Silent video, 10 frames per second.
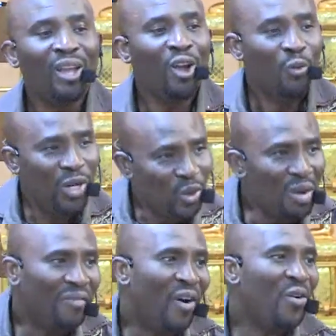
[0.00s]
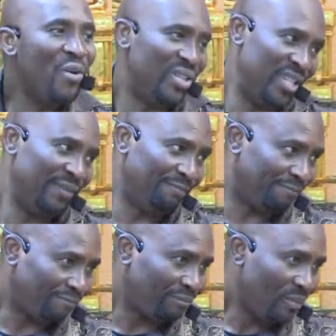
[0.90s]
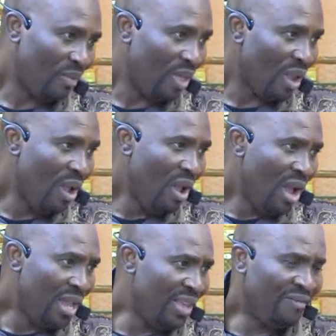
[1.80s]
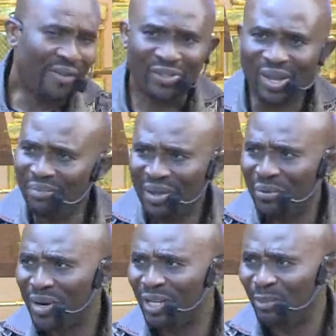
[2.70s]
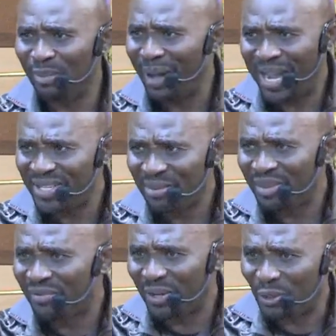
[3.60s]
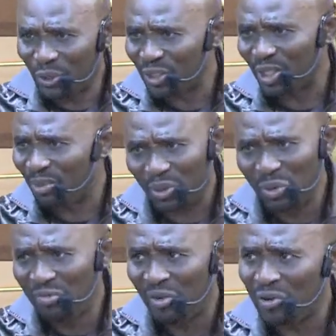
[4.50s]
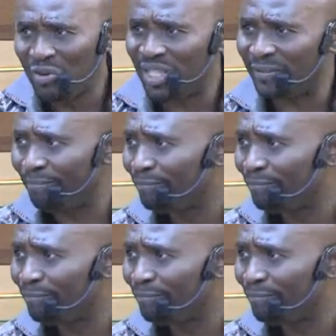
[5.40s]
We're doing fundraising. I think for something, we wanted to buy something for the church or something, doing fundraising.